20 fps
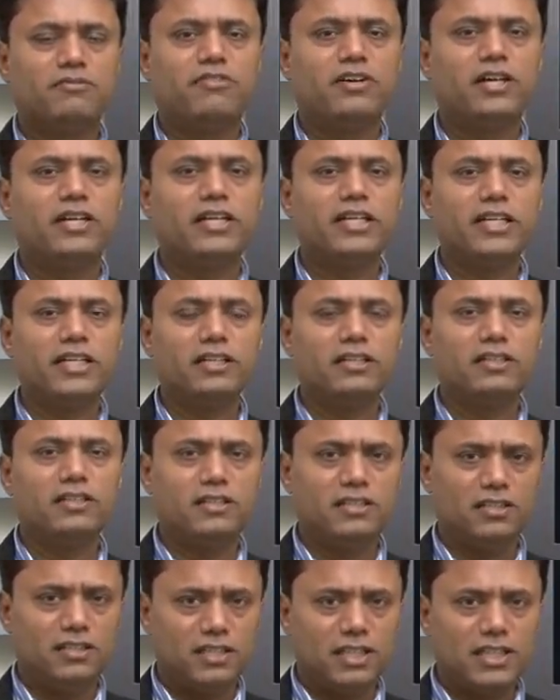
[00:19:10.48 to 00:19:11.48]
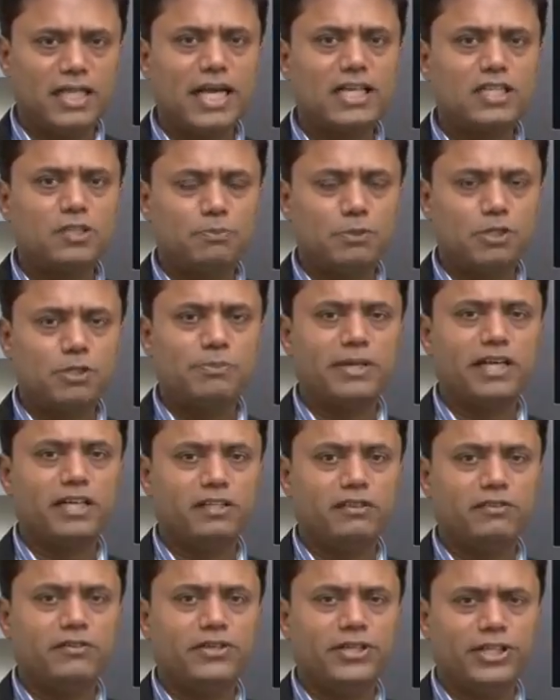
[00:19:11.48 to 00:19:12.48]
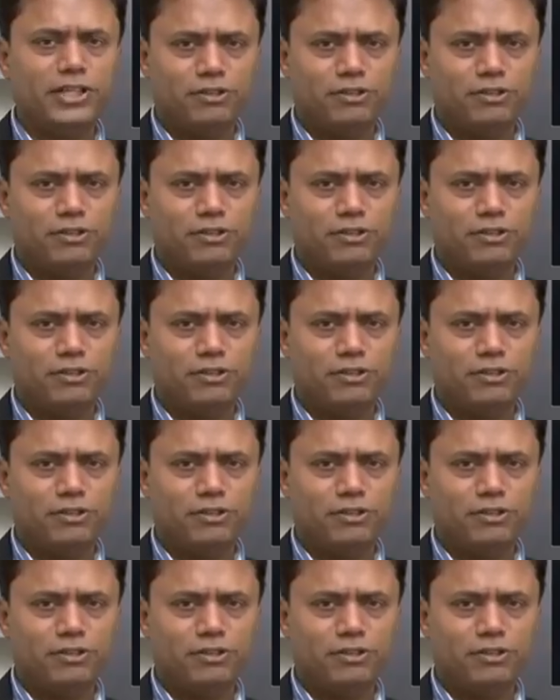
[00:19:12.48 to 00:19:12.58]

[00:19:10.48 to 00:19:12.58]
funded in that perspective.